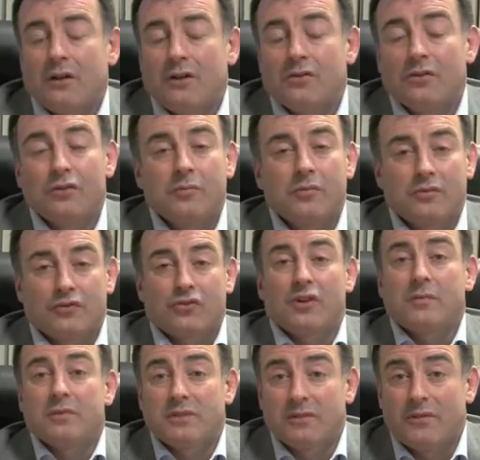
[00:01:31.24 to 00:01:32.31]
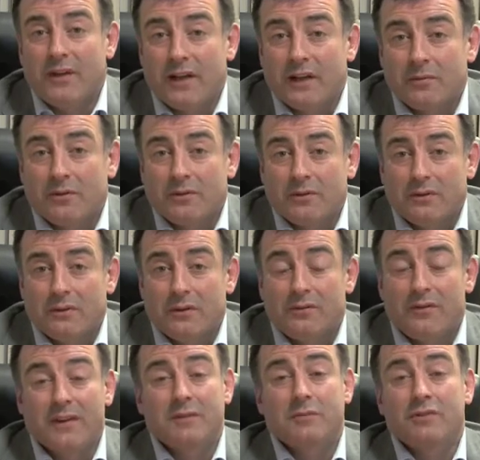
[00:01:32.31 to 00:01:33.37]
There are a number of treatments available, and the
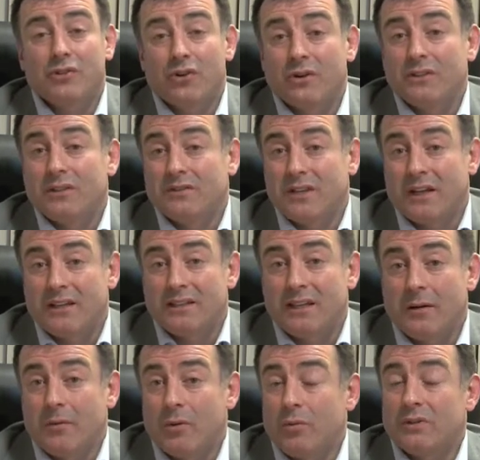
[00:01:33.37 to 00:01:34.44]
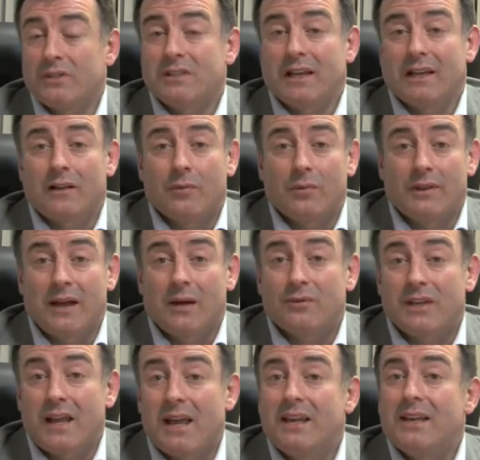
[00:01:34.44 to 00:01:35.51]
vast majority of tennis elbow will settle
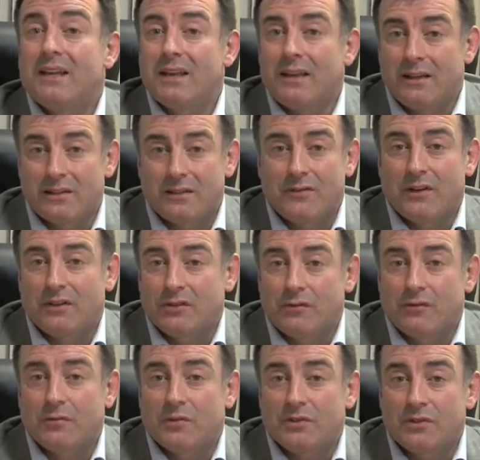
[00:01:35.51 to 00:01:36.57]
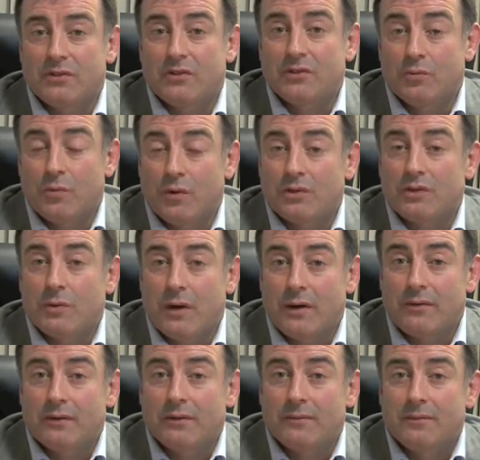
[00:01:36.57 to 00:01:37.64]
without any intervention from a surgeon
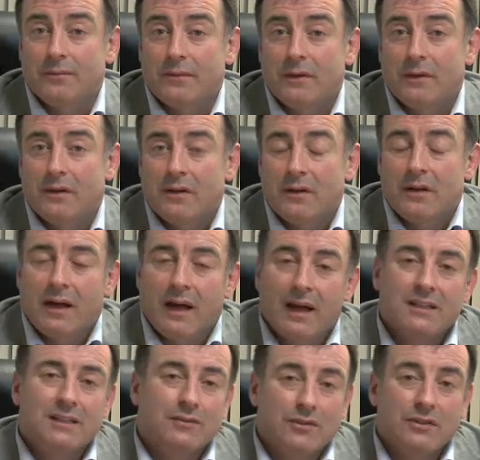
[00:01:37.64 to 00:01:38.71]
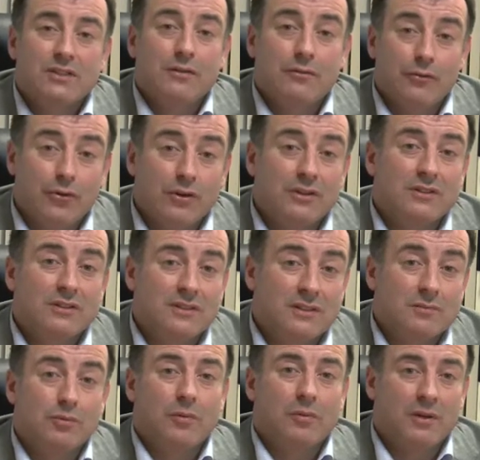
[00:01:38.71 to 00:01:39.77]
whatsoever. Activity avoidance is
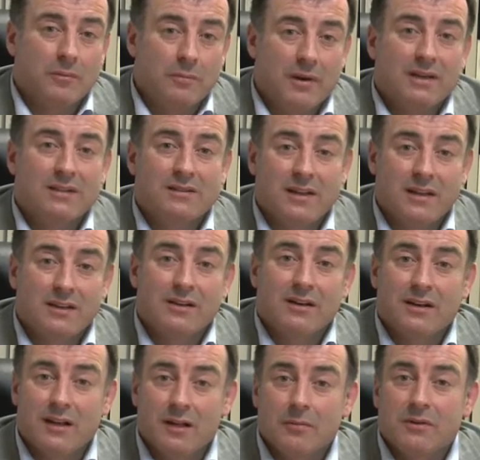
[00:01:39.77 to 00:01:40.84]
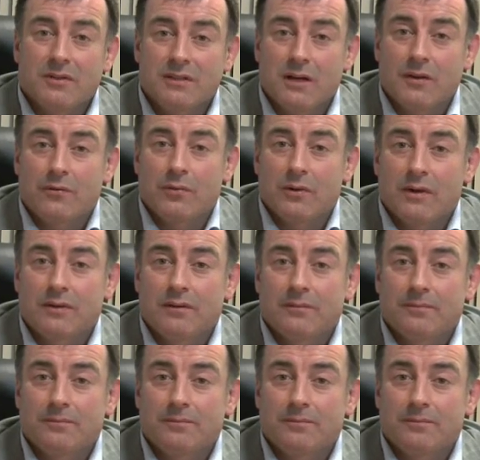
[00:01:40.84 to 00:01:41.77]
probably the best thing you can help yourself with.